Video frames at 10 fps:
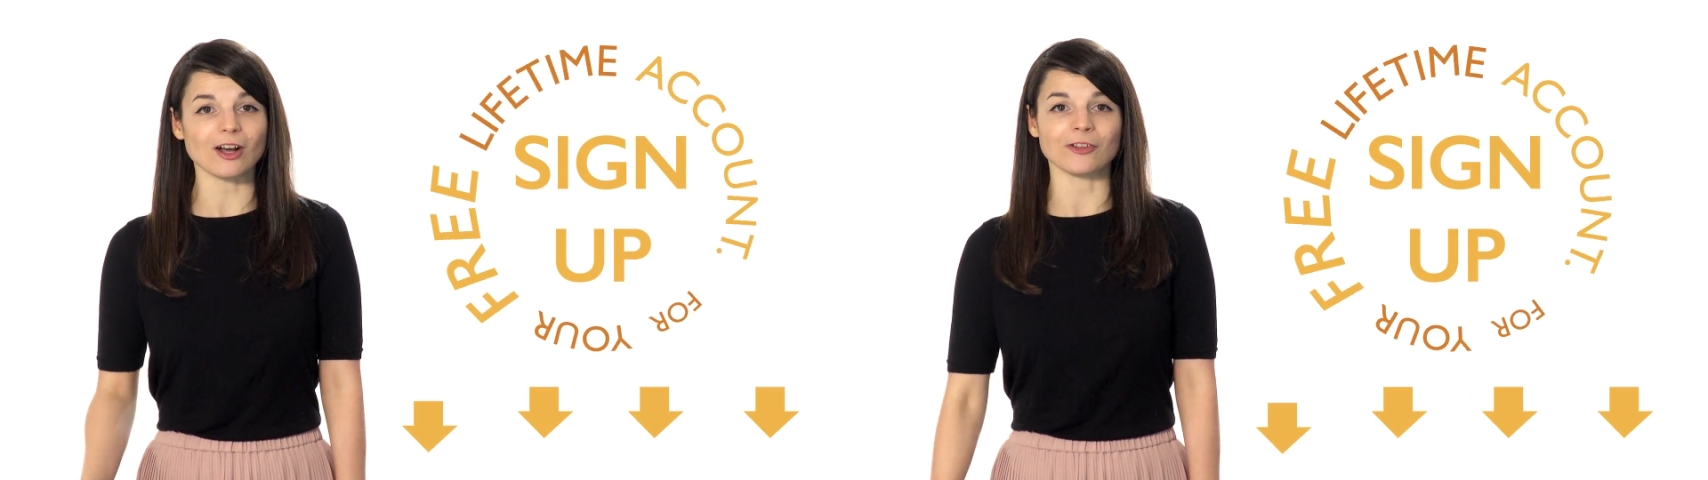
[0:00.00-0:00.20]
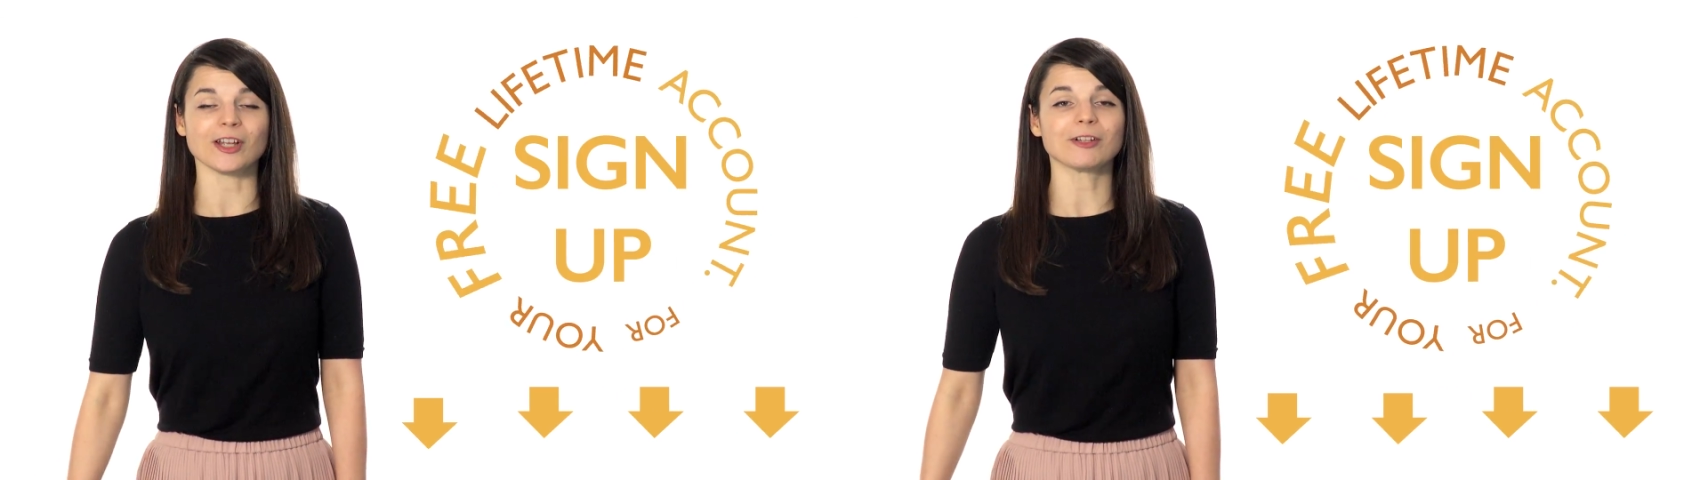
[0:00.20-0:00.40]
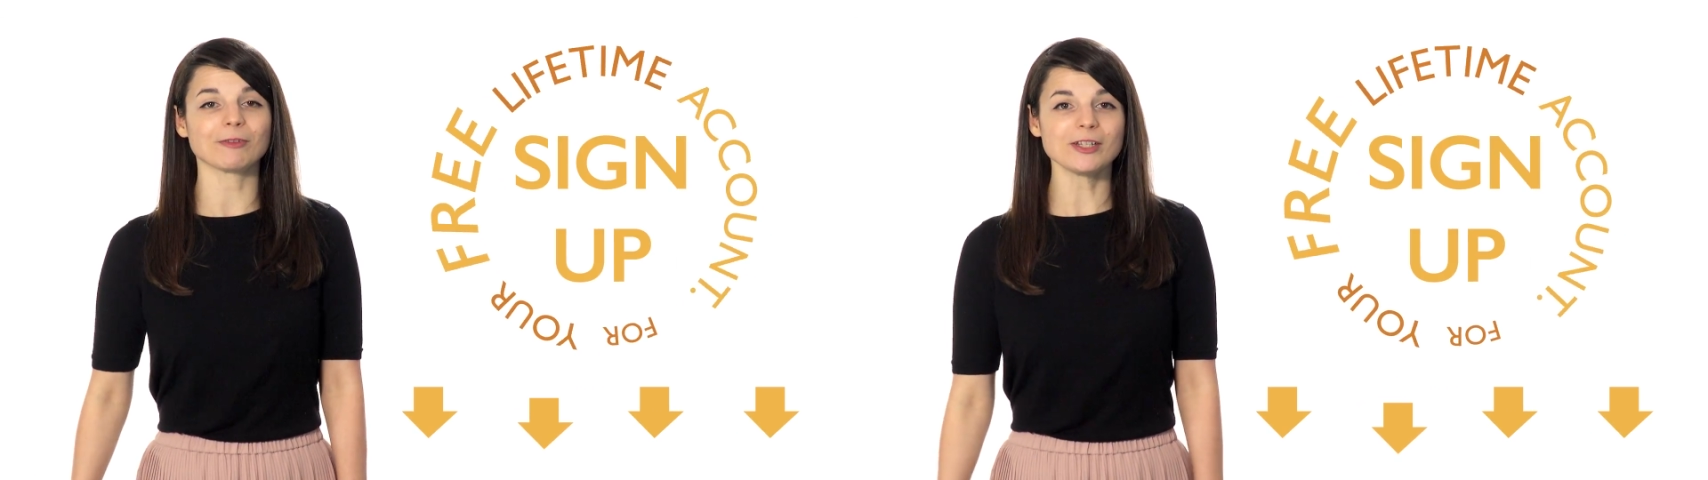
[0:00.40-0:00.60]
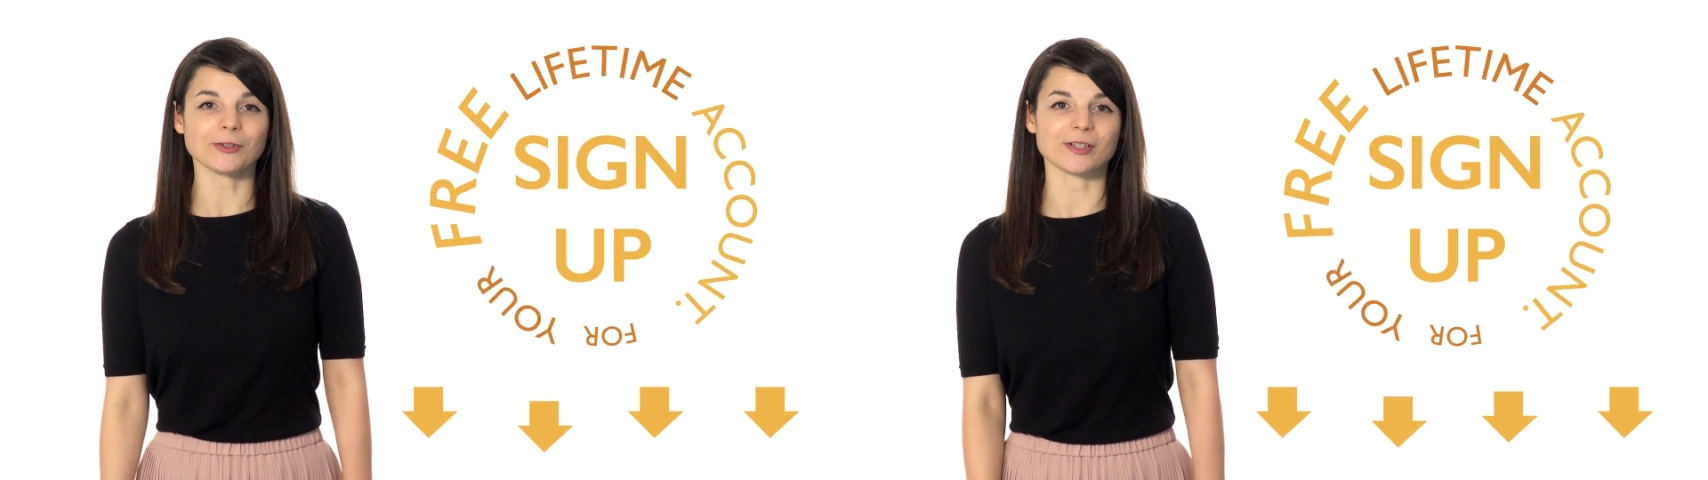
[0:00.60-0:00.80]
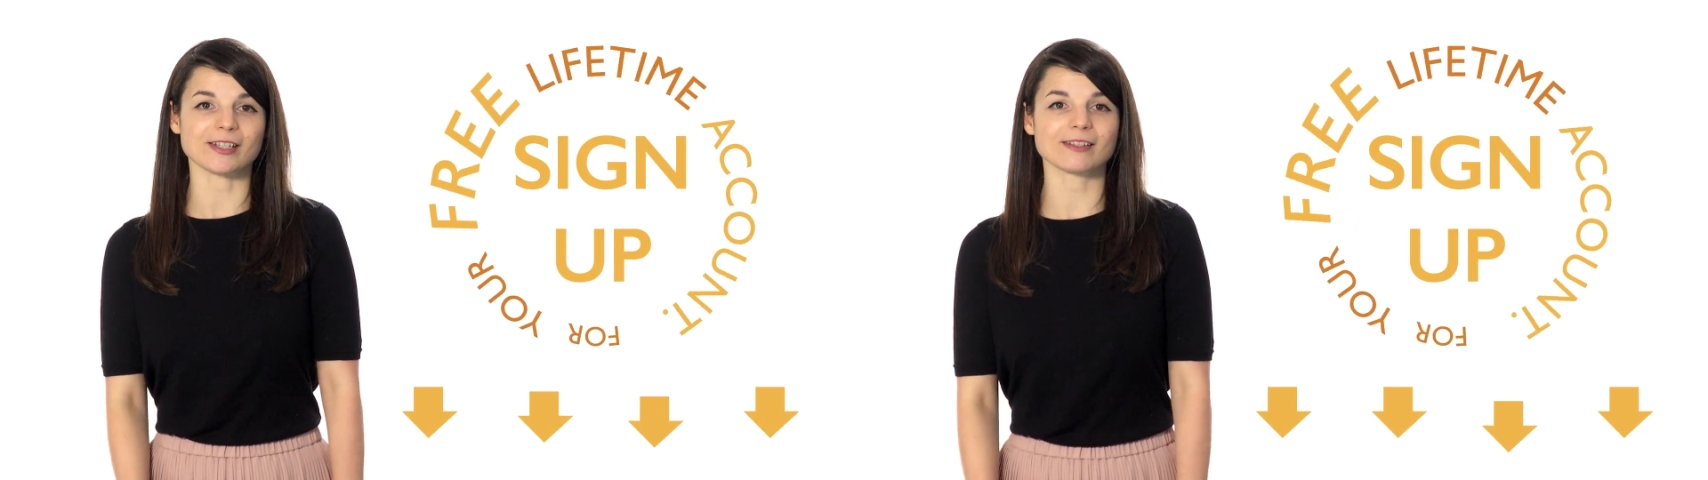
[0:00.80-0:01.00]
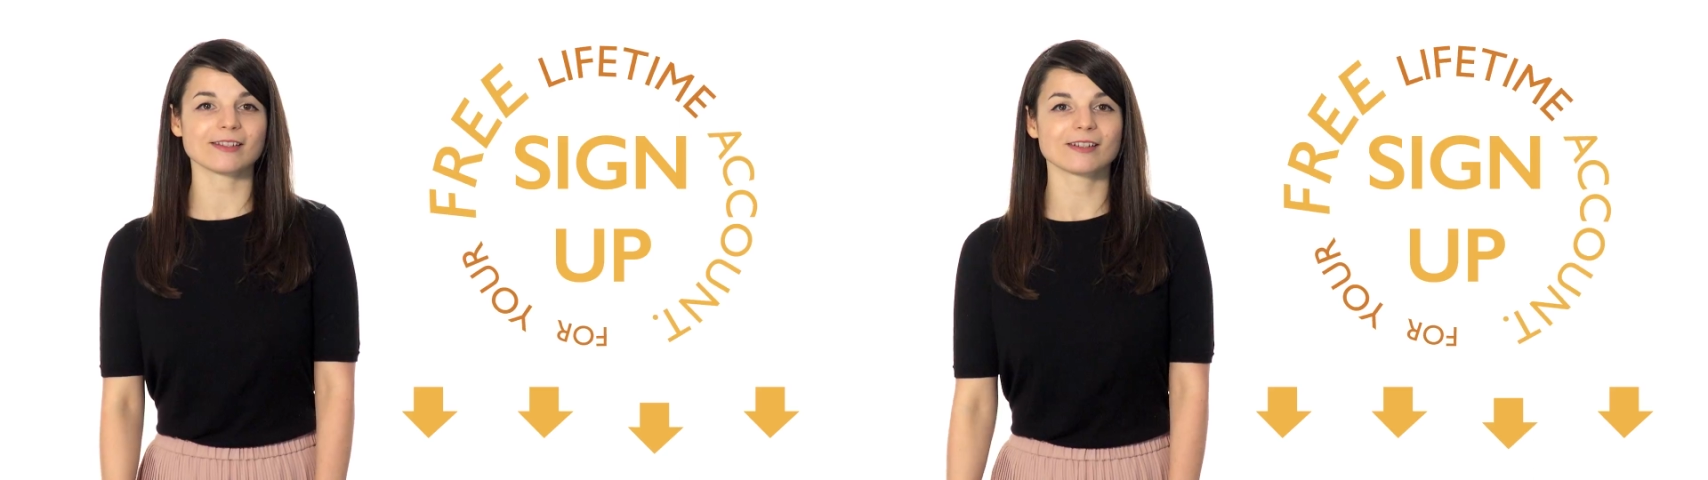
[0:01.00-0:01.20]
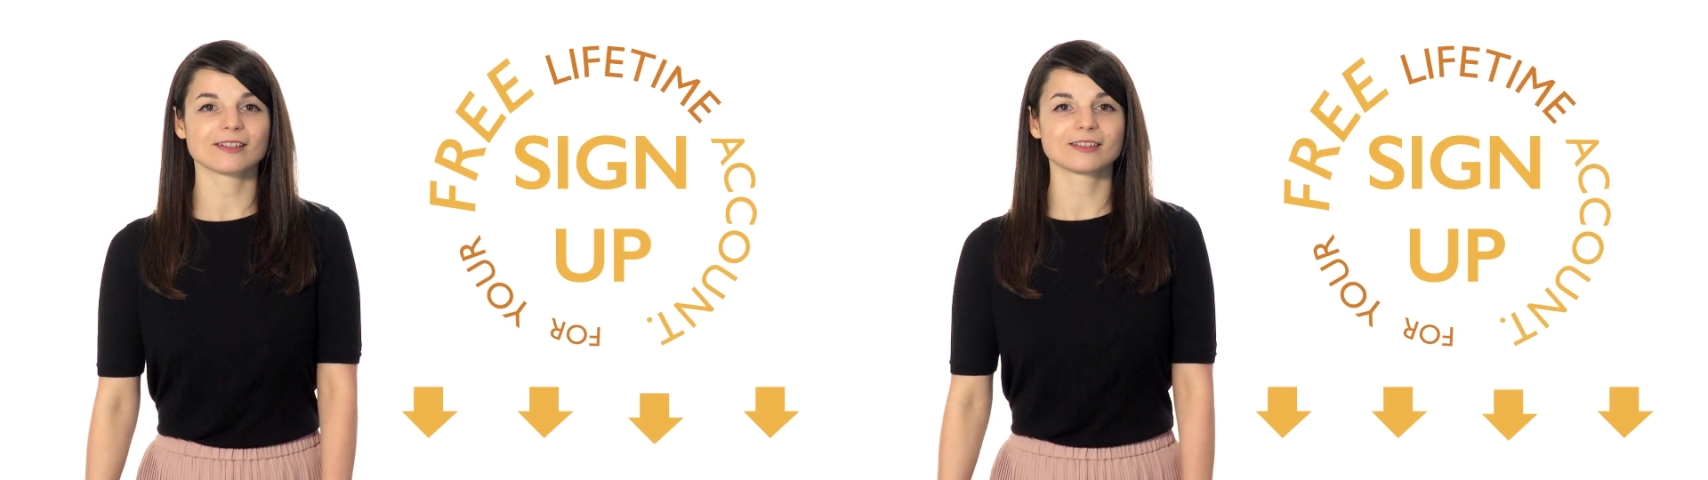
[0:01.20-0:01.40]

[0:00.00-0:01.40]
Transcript: online resources.